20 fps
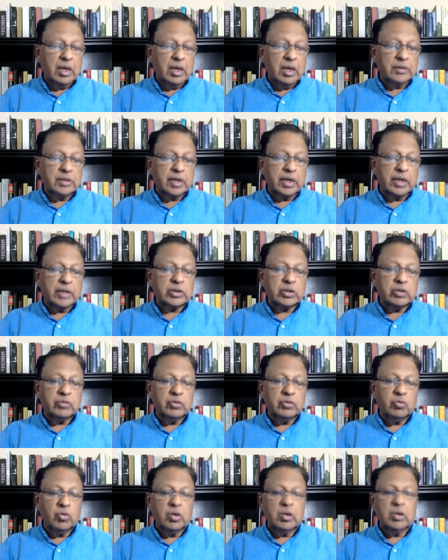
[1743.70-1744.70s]
as the rest of
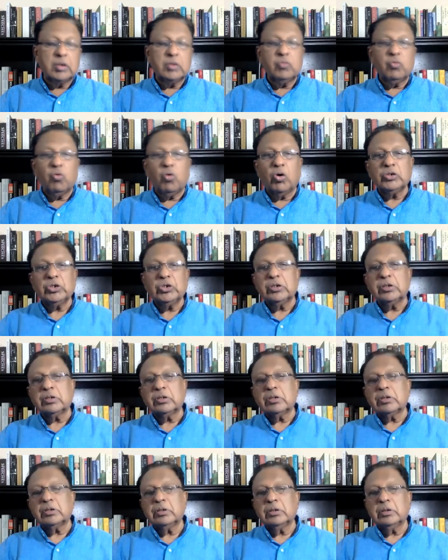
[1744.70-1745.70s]
the world
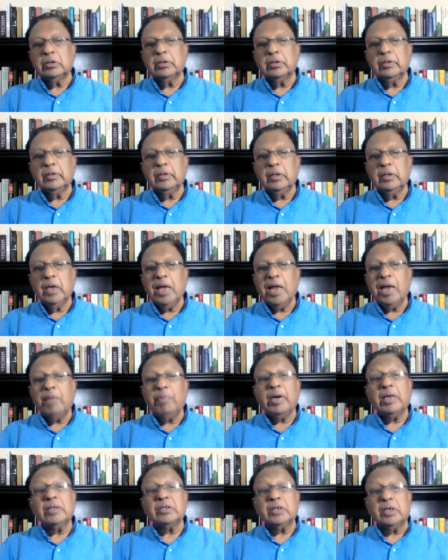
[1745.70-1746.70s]
watches
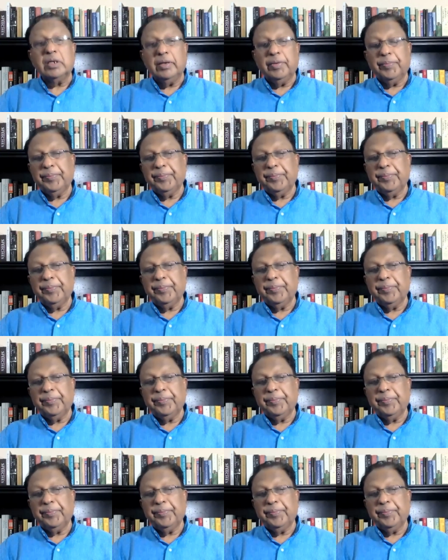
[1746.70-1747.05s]
helplessly.